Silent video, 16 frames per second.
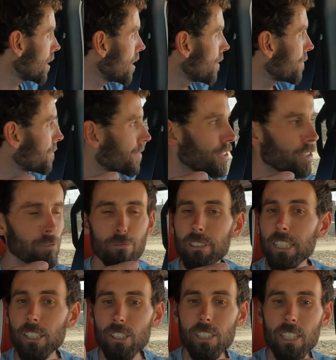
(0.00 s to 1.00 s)
off the
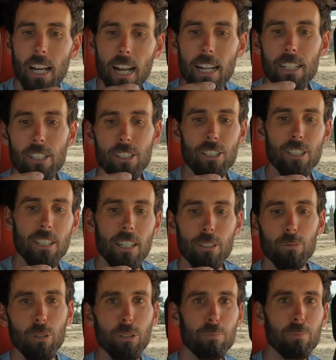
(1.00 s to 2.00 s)
rear tires than
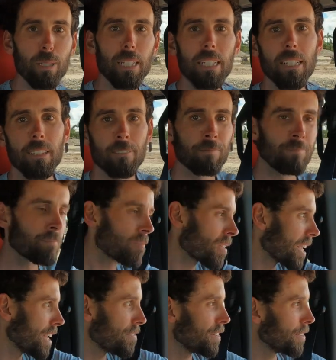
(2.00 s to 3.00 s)
it would be
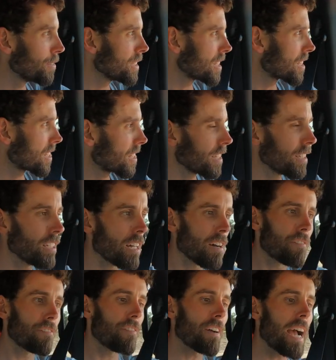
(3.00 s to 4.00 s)
if it was still
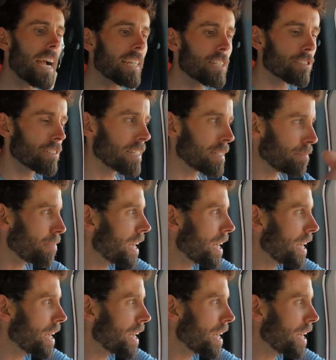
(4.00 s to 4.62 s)
a factory